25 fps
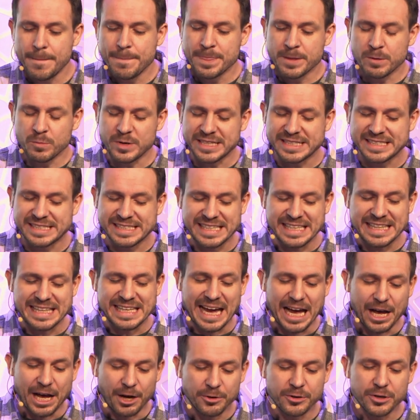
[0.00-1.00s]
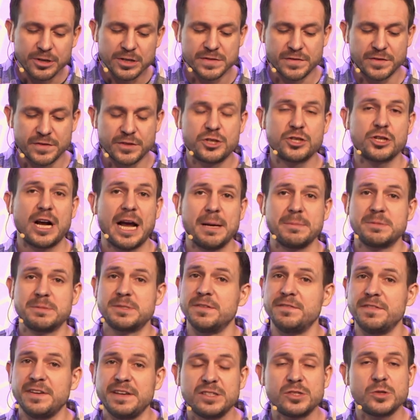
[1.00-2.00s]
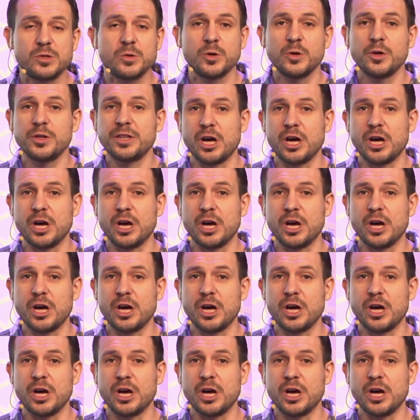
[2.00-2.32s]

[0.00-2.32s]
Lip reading: we see the elders of the tribes of Israel,